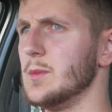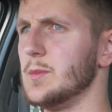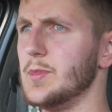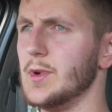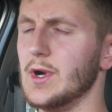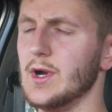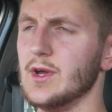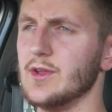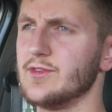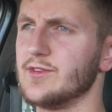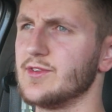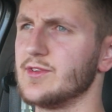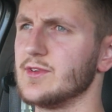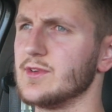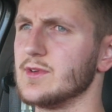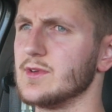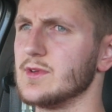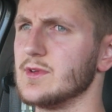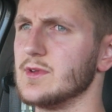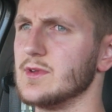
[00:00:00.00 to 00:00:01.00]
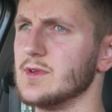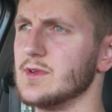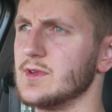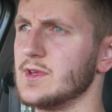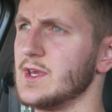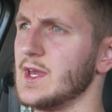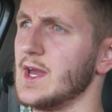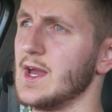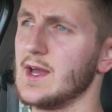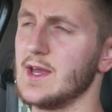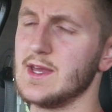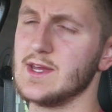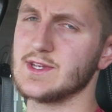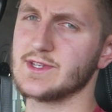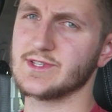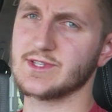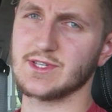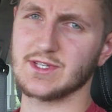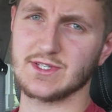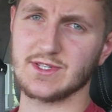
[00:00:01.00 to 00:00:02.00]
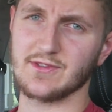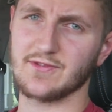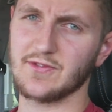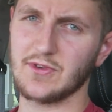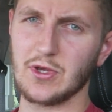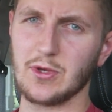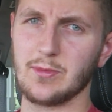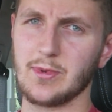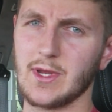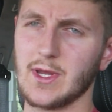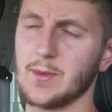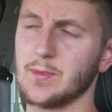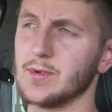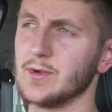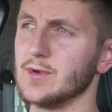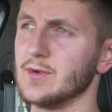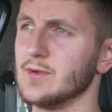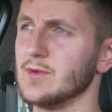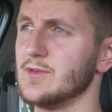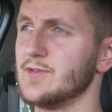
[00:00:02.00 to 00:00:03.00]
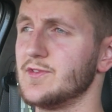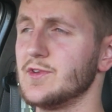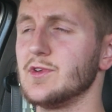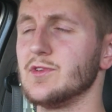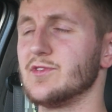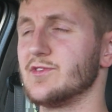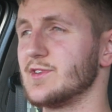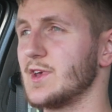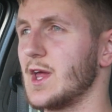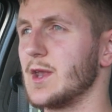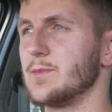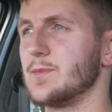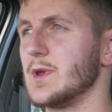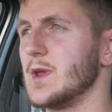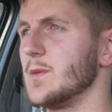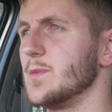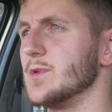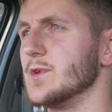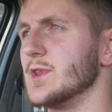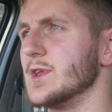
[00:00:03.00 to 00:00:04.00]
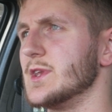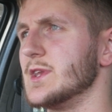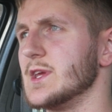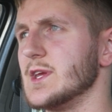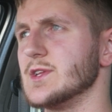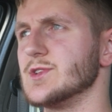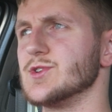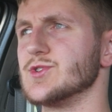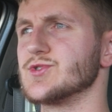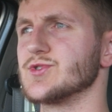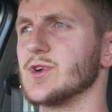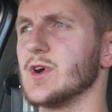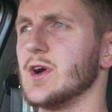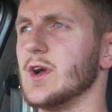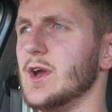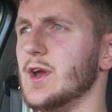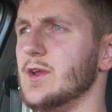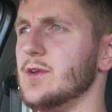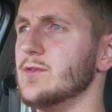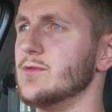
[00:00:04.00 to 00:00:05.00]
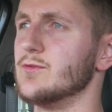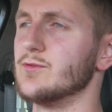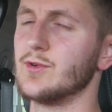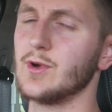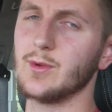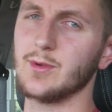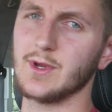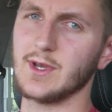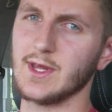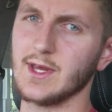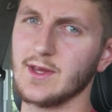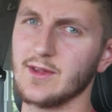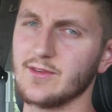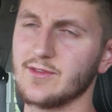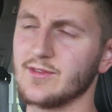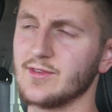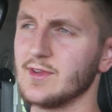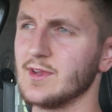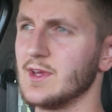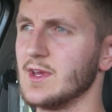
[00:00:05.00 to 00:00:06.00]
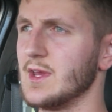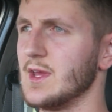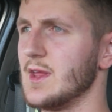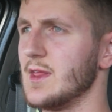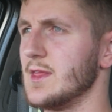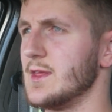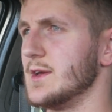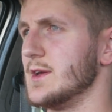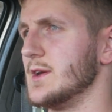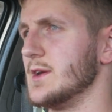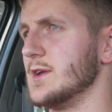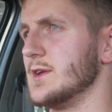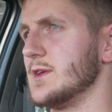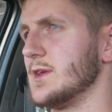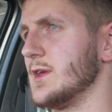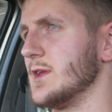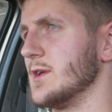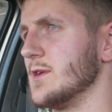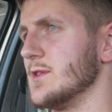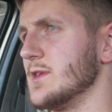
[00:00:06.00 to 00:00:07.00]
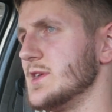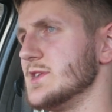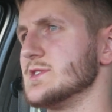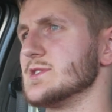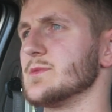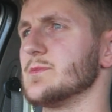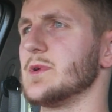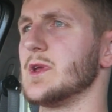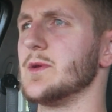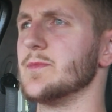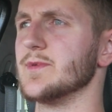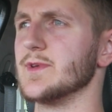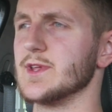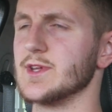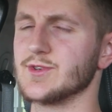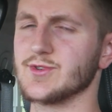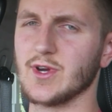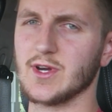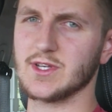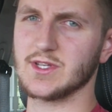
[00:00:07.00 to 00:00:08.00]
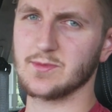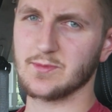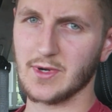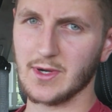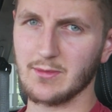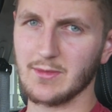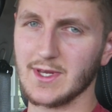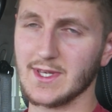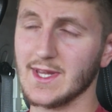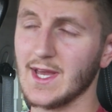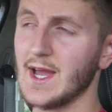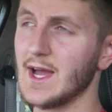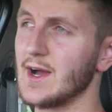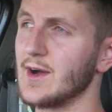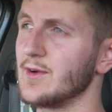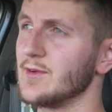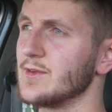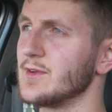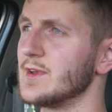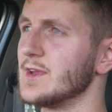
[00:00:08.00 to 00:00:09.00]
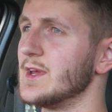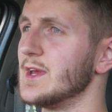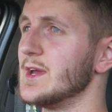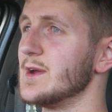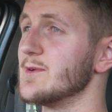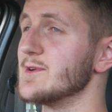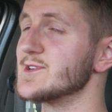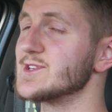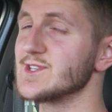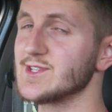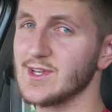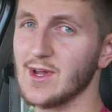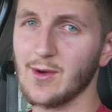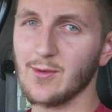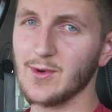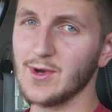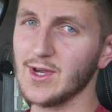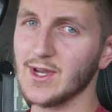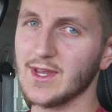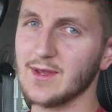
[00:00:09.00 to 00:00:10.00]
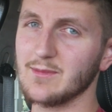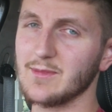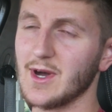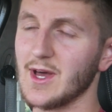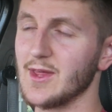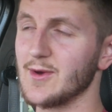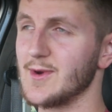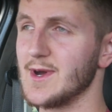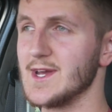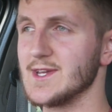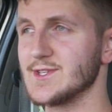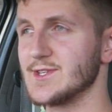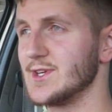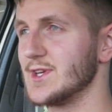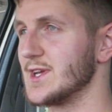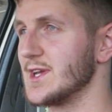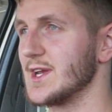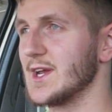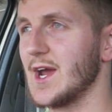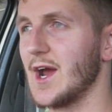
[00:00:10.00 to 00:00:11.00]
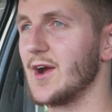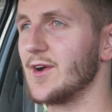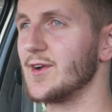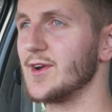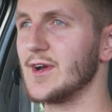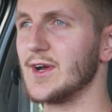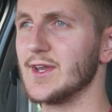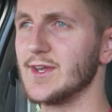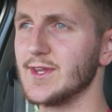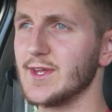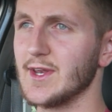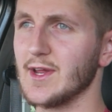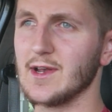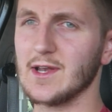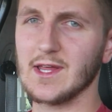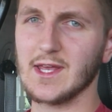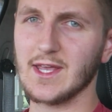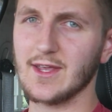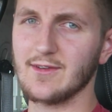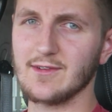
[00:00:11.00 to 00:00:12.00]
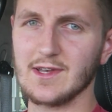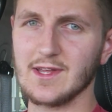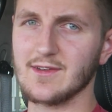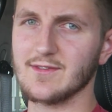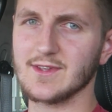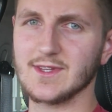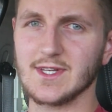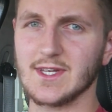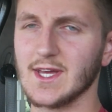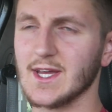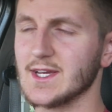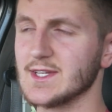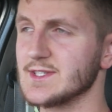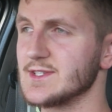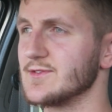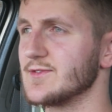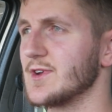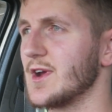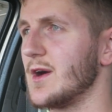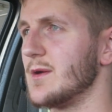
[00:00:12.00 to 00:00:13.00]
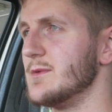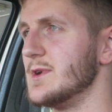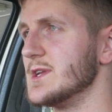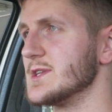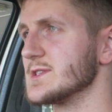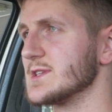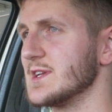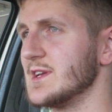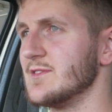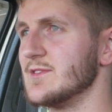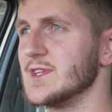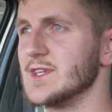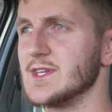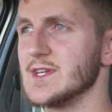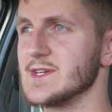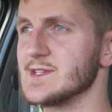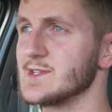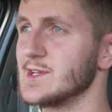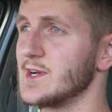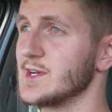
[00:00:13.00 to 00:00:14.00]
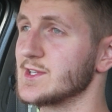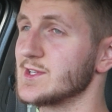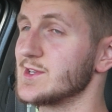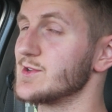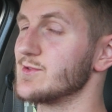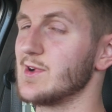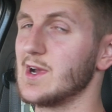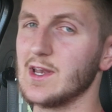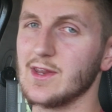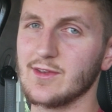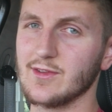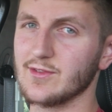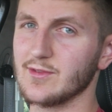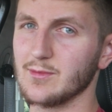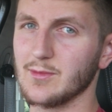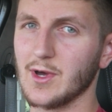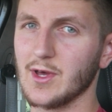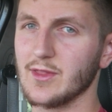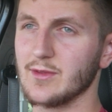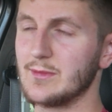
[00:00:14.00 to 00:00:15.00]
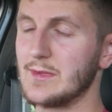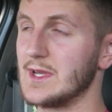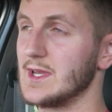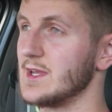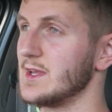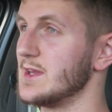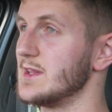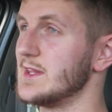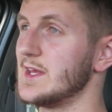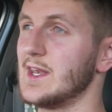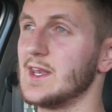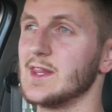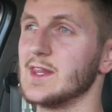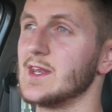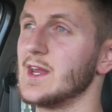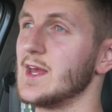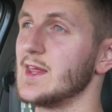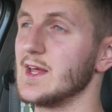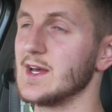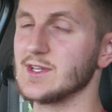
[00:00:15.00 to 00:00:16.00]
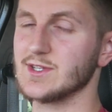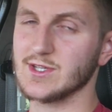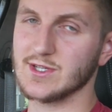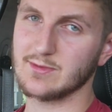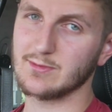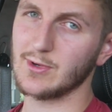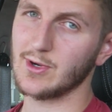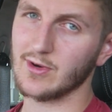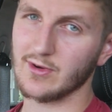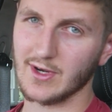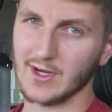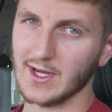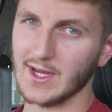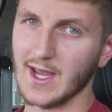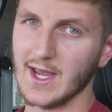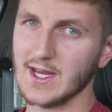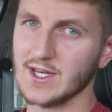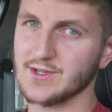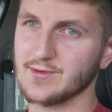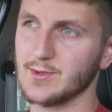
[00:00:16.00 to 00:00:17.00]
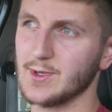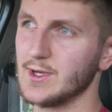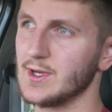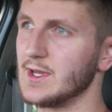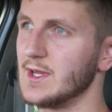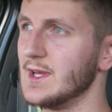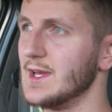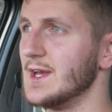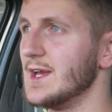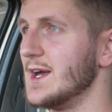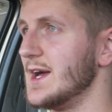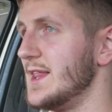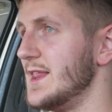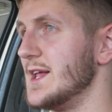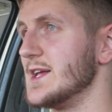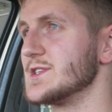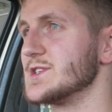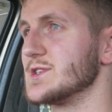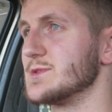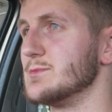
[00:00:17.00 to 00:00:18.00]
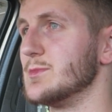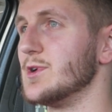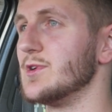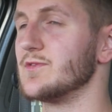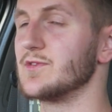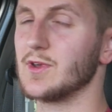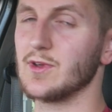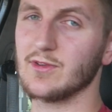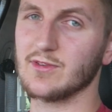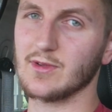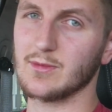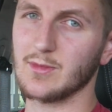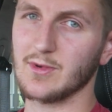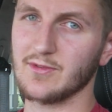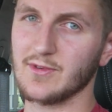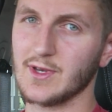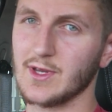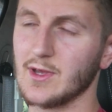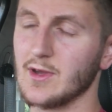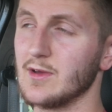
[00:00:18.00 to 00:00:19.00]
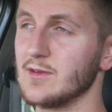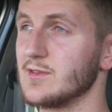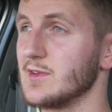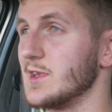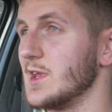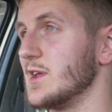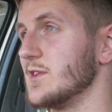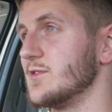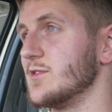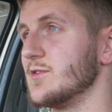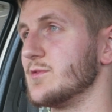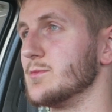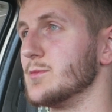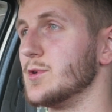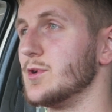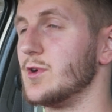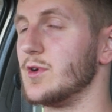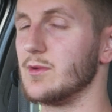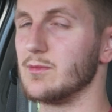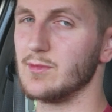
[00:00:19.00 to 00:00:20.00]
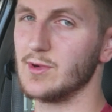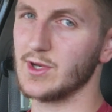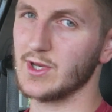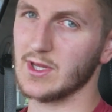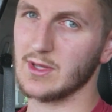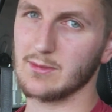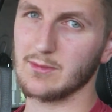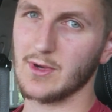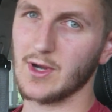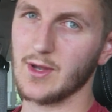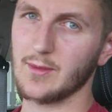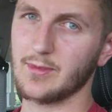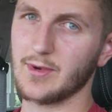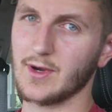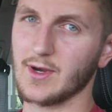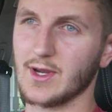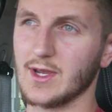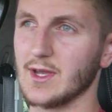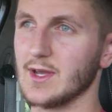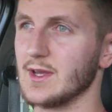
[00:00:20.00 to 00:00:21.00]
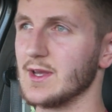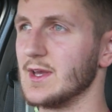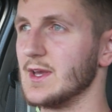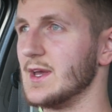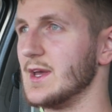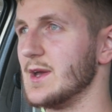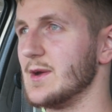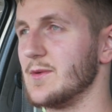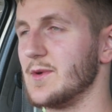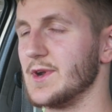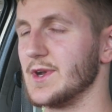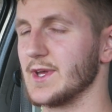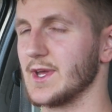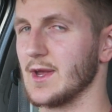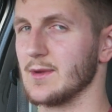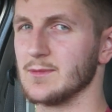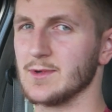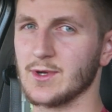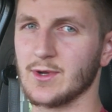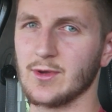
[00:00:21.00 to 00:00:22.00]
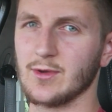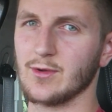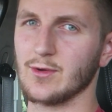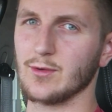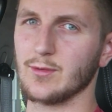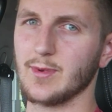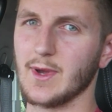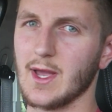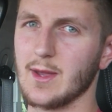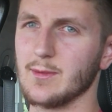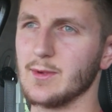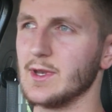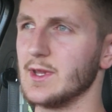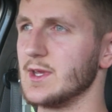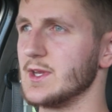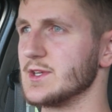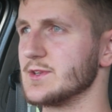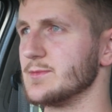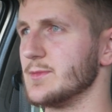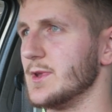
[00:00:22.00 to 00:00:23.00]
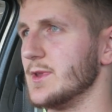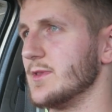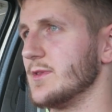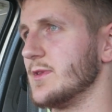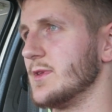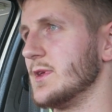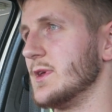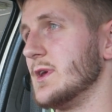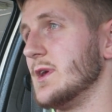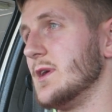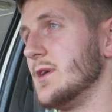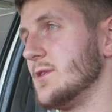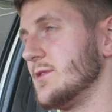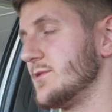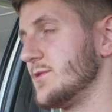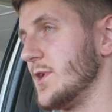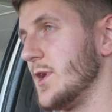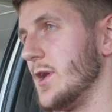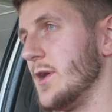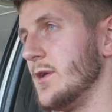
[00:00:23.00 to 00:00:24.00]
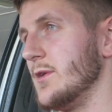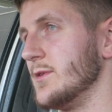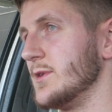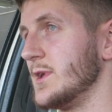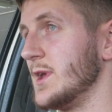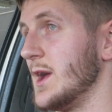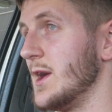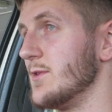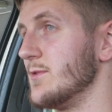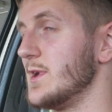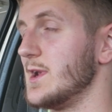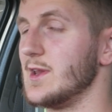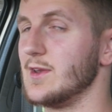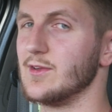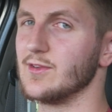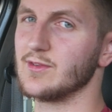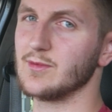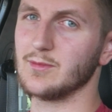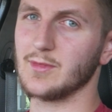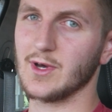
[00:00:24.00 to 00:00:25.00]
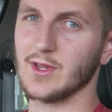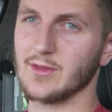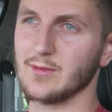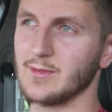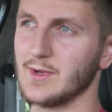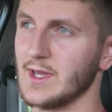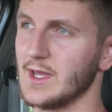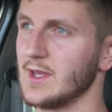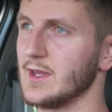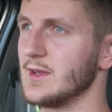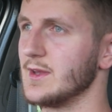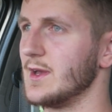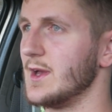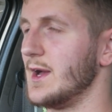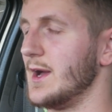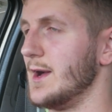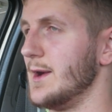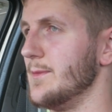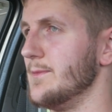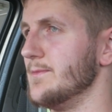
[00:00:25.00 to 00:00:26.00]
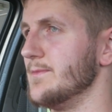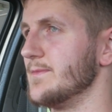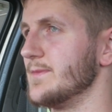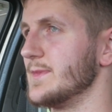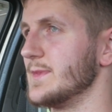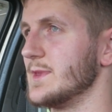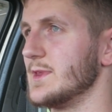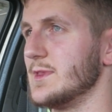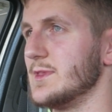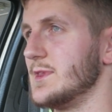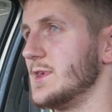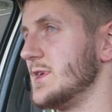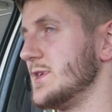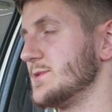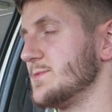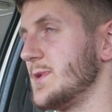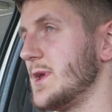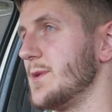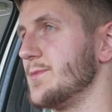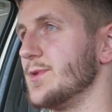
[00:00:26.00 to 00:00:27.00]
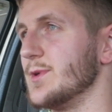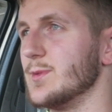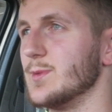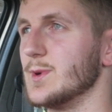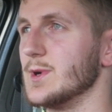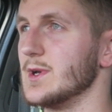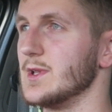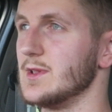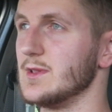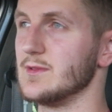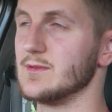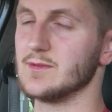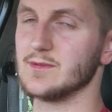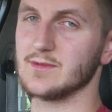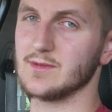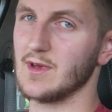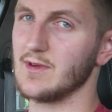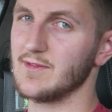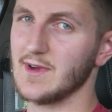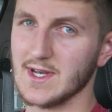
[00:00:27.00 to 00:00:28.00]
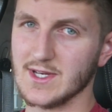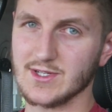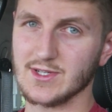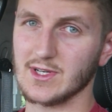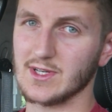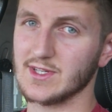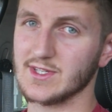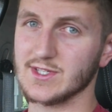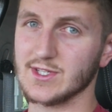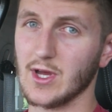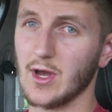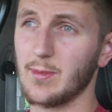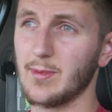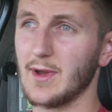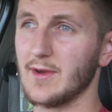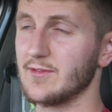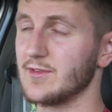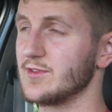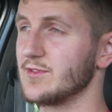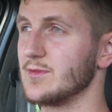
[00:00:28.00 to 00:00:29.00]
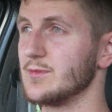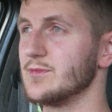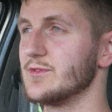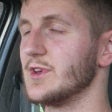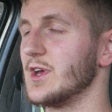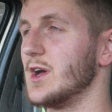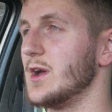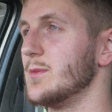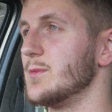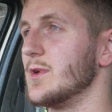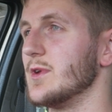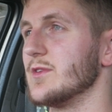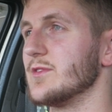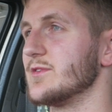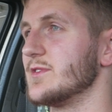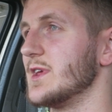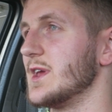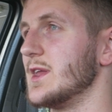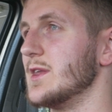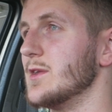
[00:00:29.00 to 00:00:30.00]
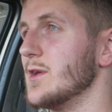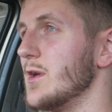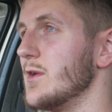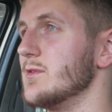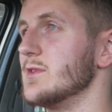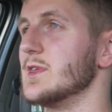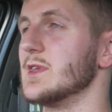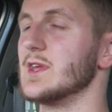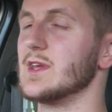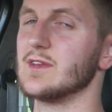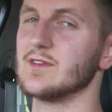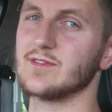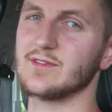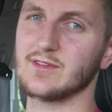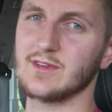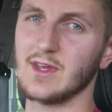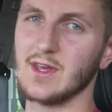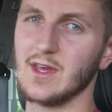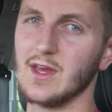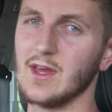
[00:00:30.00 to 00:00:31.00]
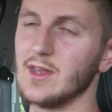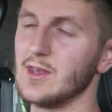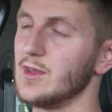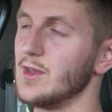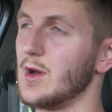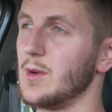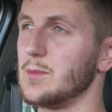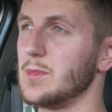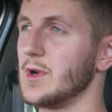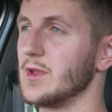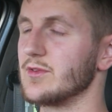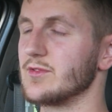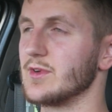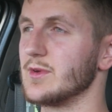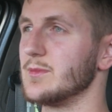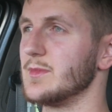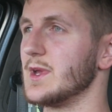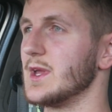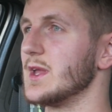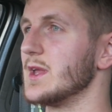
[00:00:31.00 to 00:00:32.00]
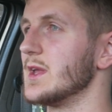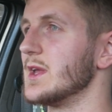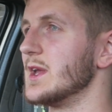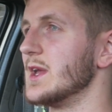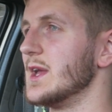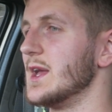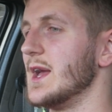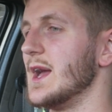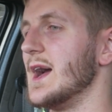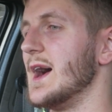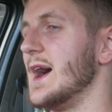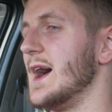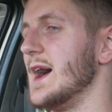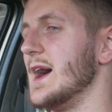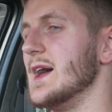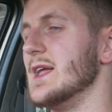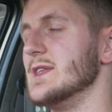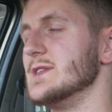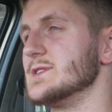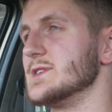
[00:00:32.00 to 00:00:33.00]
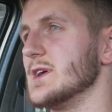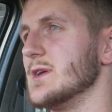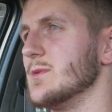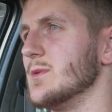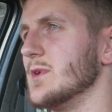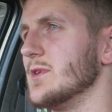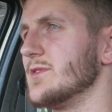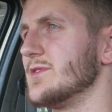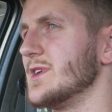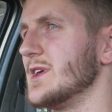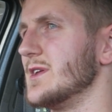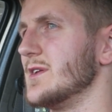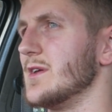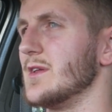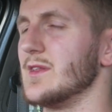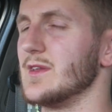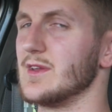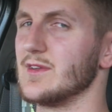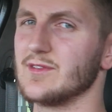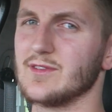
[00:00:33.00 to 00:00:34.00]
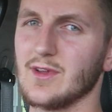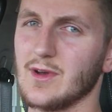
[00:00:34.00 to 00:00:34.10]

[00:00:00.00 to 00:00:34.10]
But yeah, it's just a few sad people that need to try and ruin it. They're, you know, these are people that tried to bring me down, which is not working, by the way, so you can carry on, you know, leaving the negative comments, leaving the dislikes. It really doesn't bother me. At the end of the day, that's just more engagement, and that's just more views on my videos, and that's just more money in my pocket when I get my Google payment each month. So yeah, it really doesn't bother me. These people will eventually stop after some time once they know that it's not bothering me, and once they know that it's